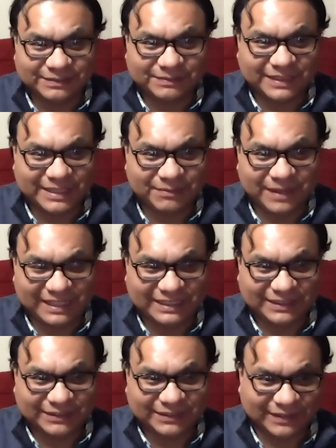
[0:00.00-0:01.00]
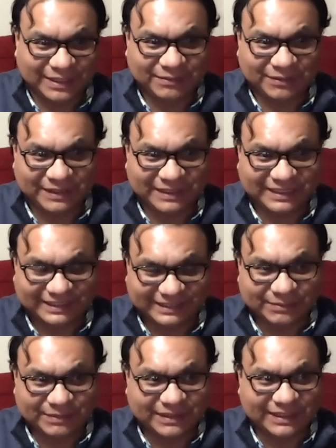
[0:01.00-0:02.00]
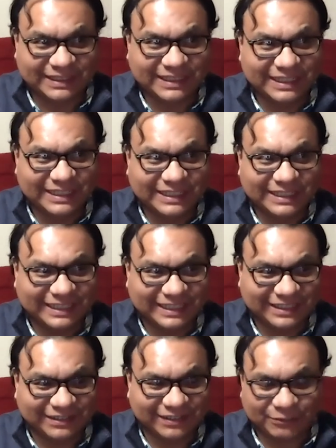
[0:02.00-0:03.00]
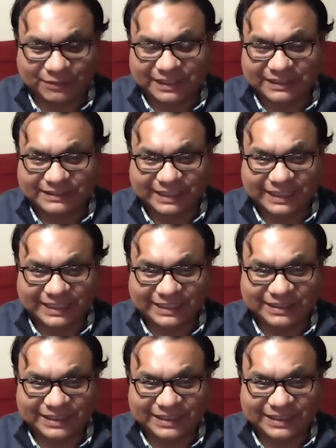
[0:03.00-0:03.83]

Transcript: He passed away recently, but the groundwork he laid,